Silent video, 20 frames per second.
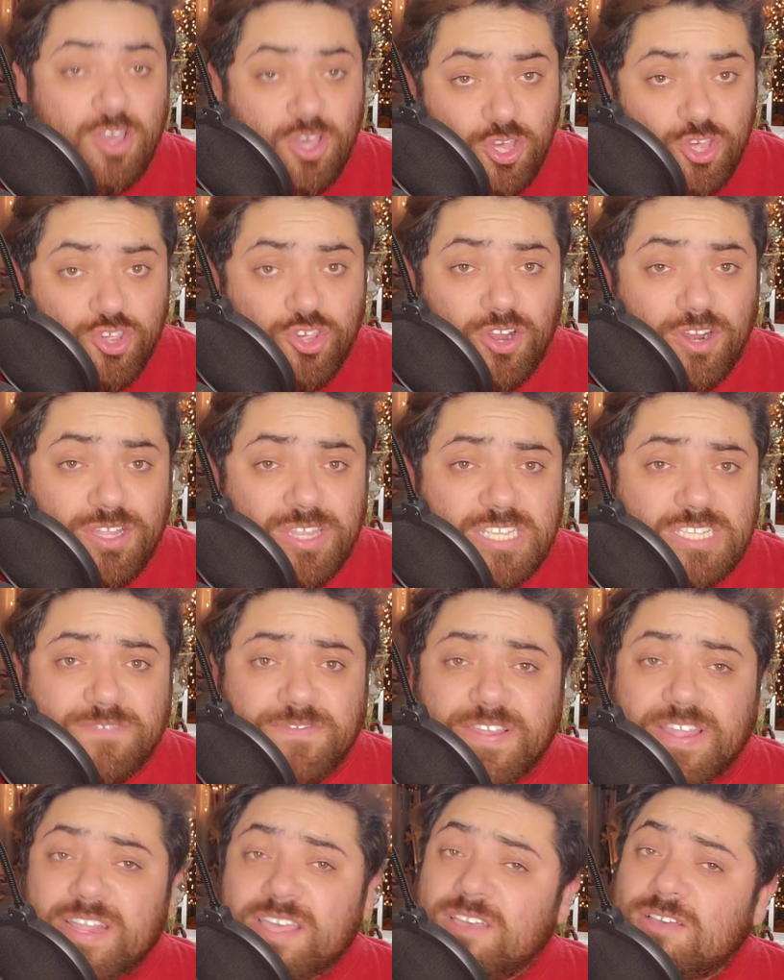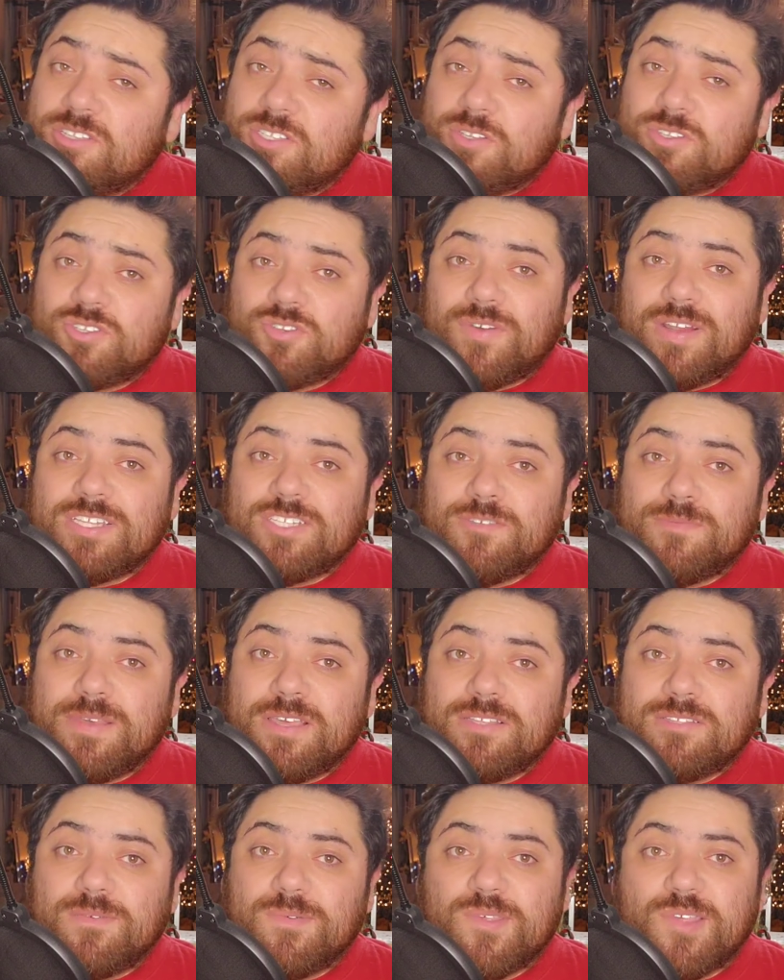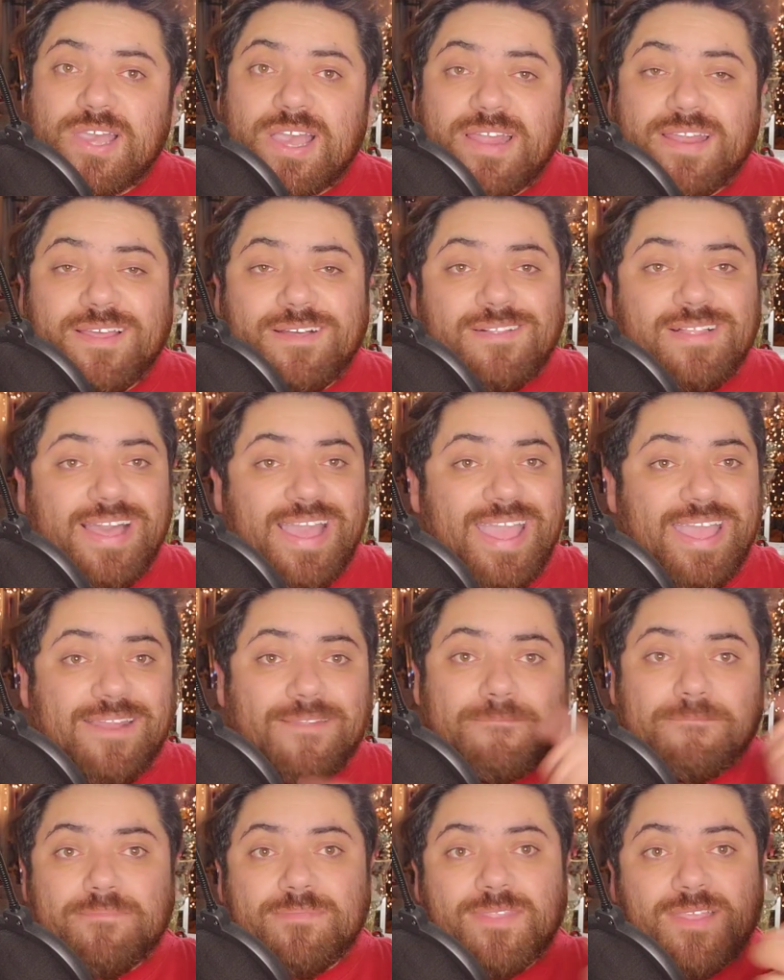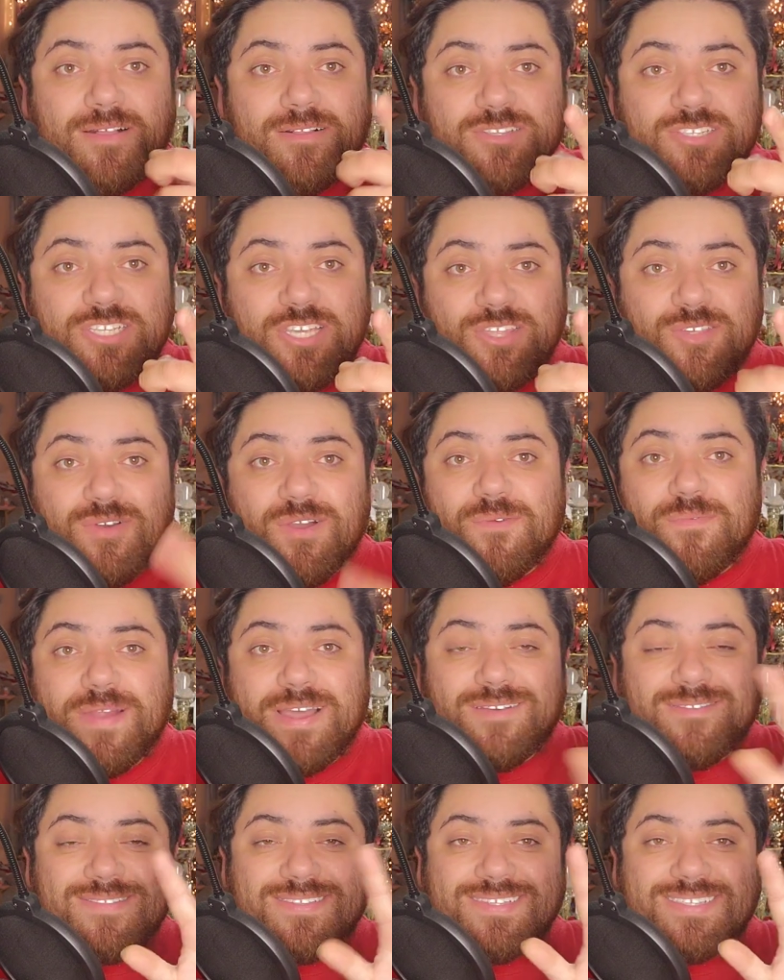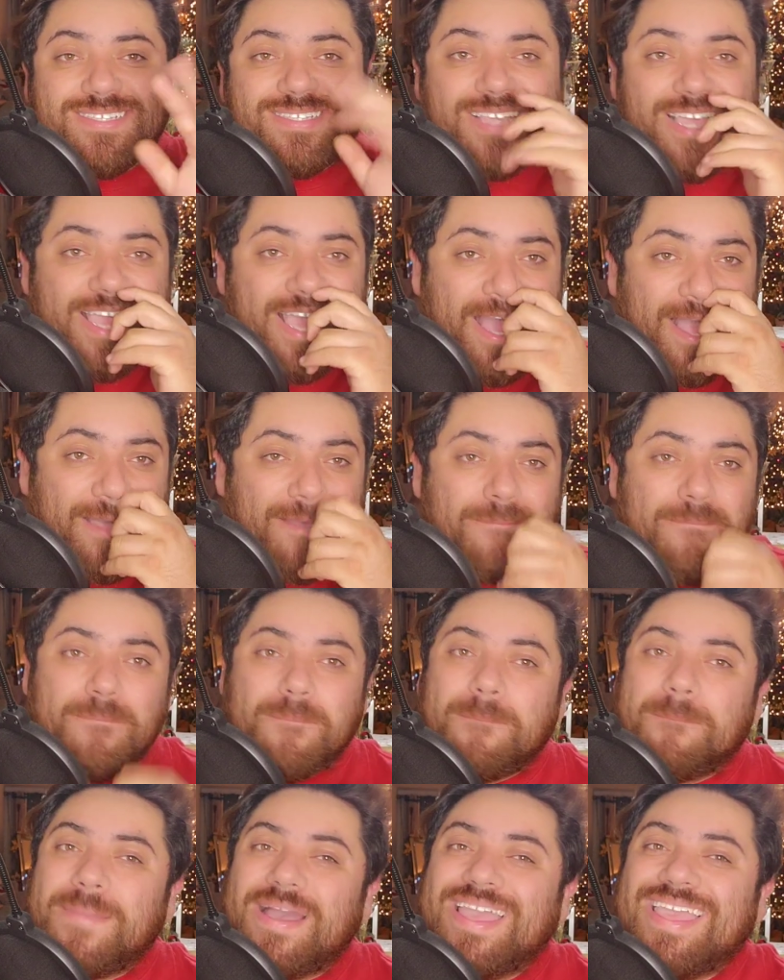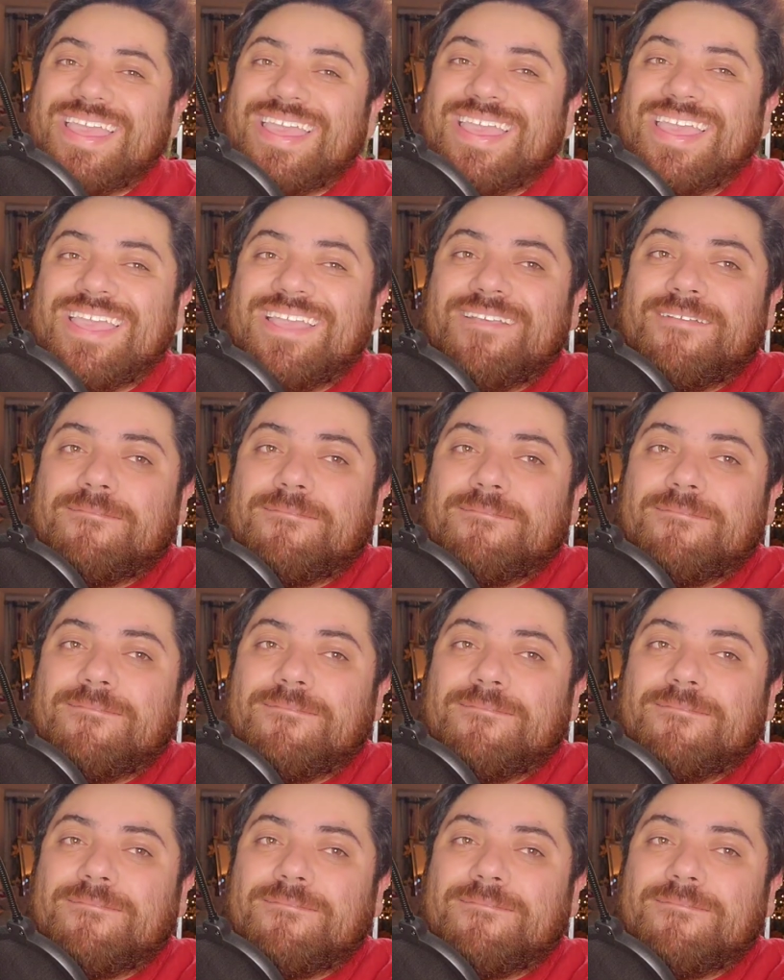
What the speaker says: share this video, subscribe to my YouTube channel, and I'll see you around. See ya. Bye.